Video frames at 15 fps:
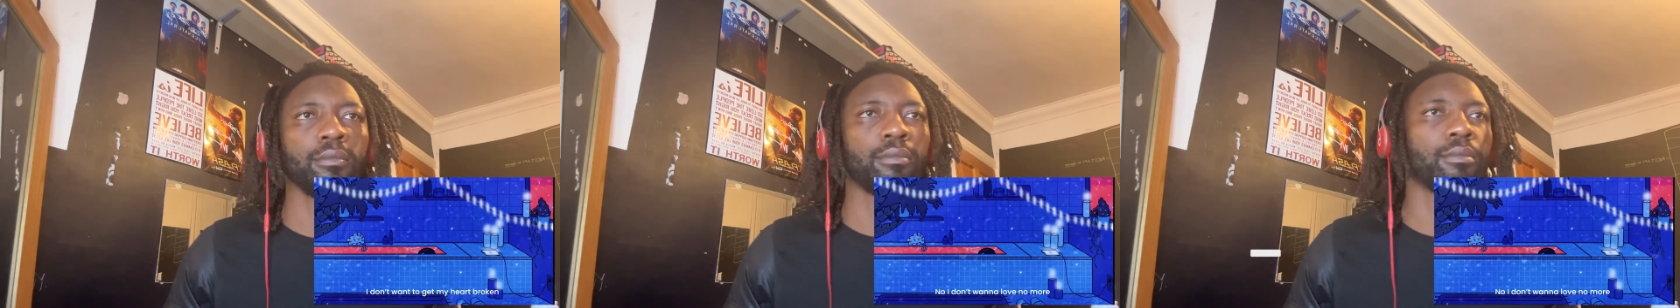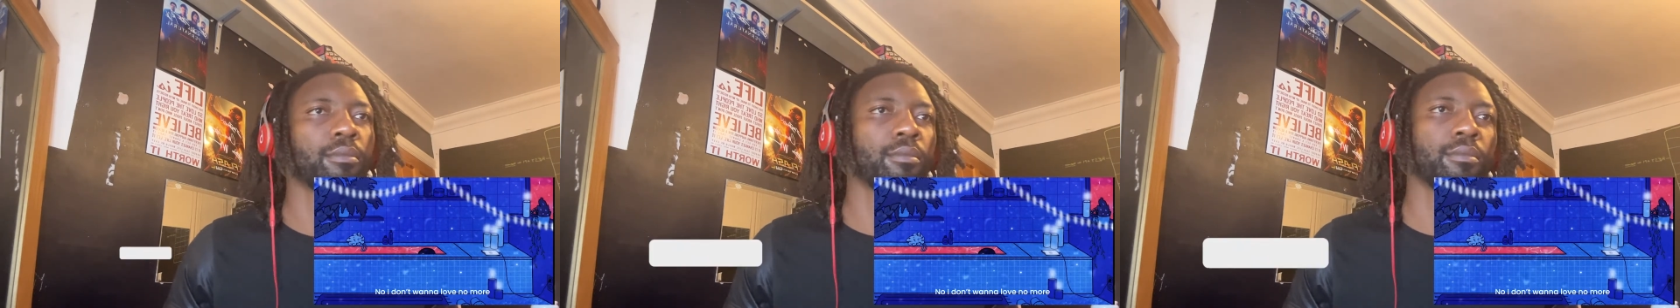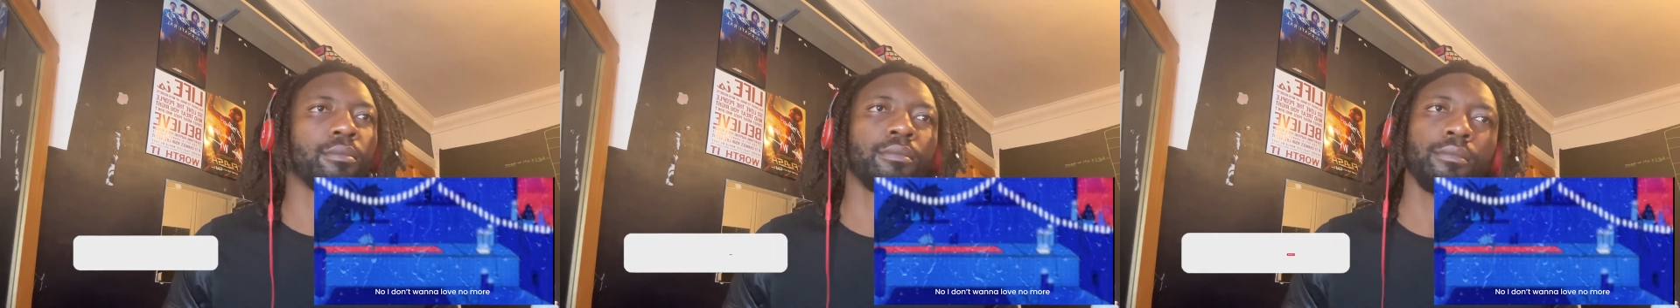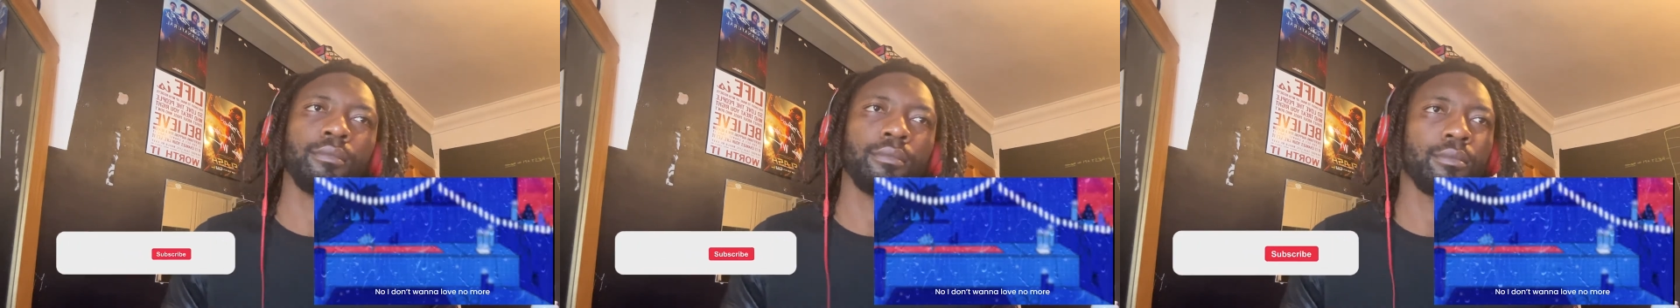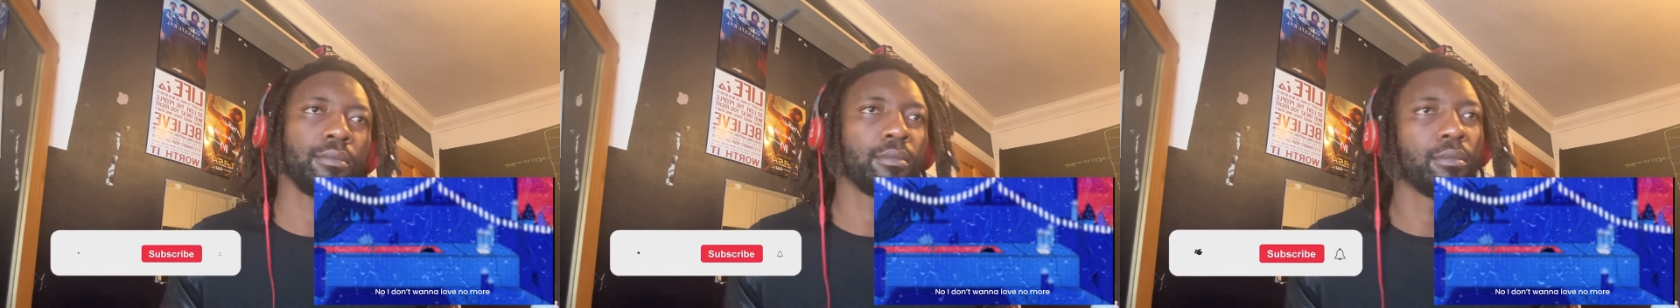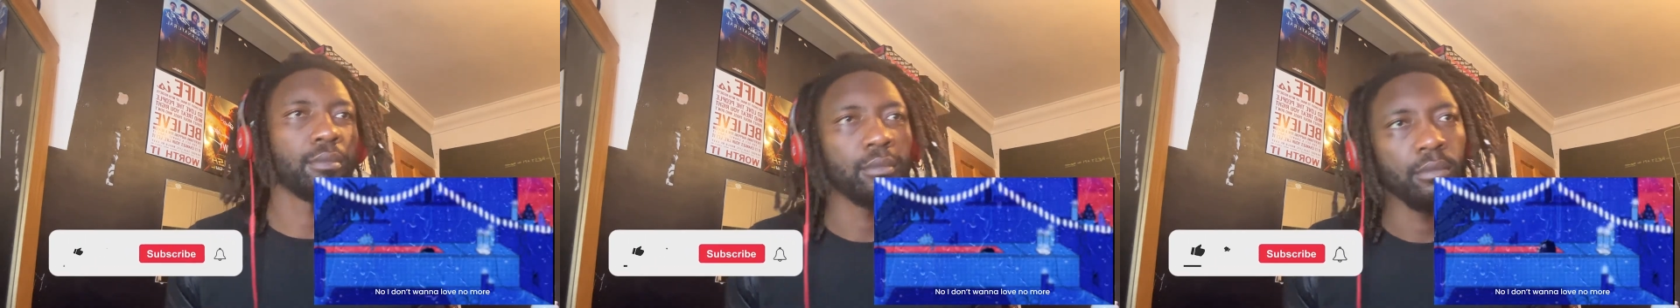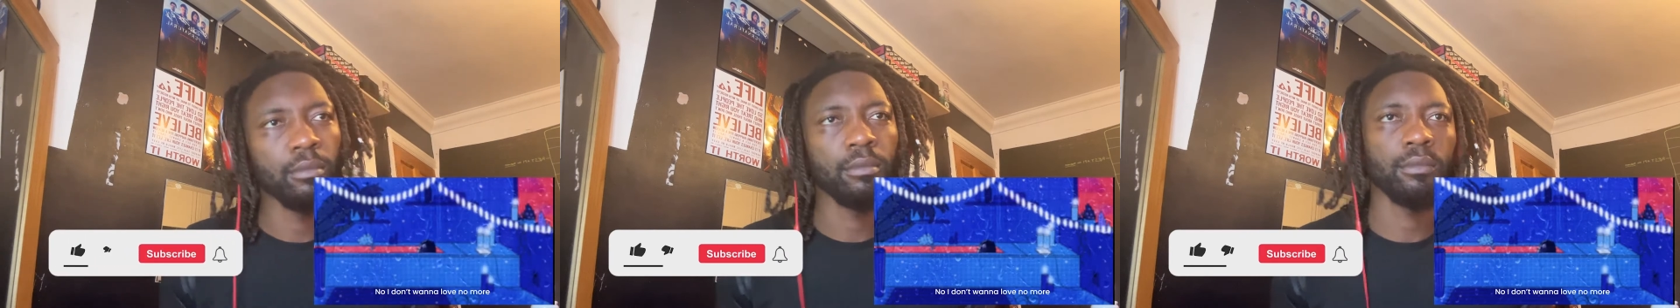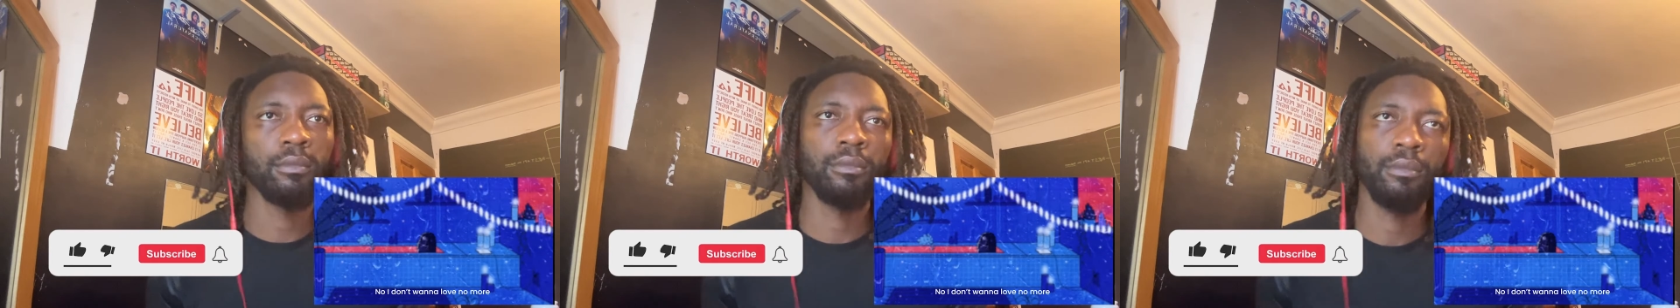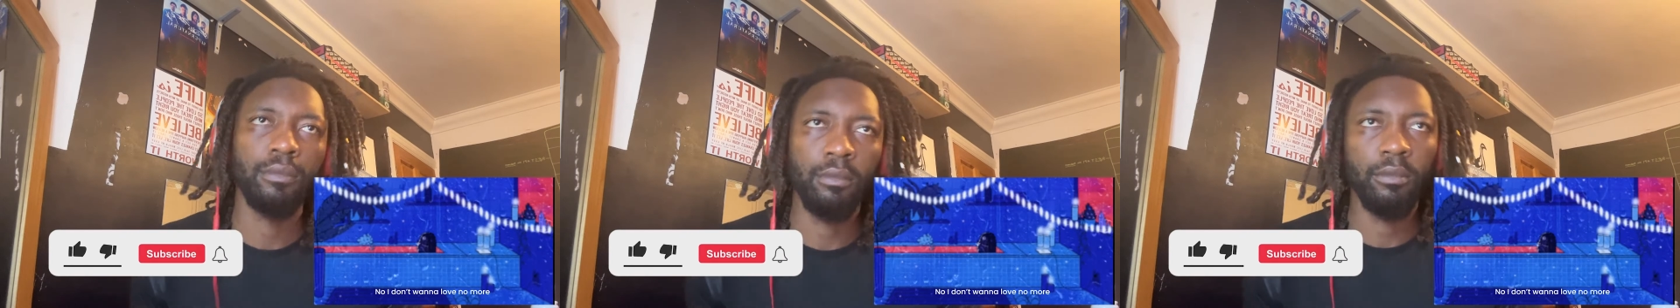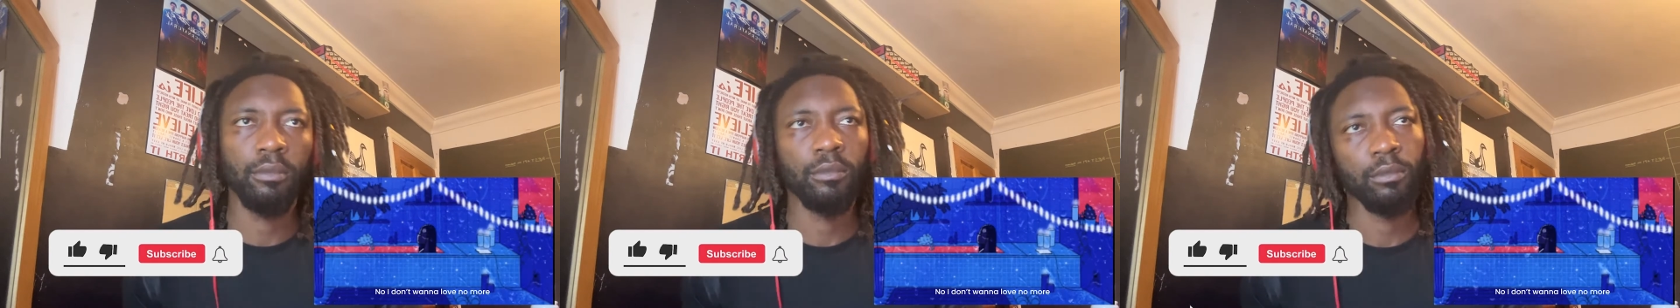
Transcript: no, I don't wanna love no more.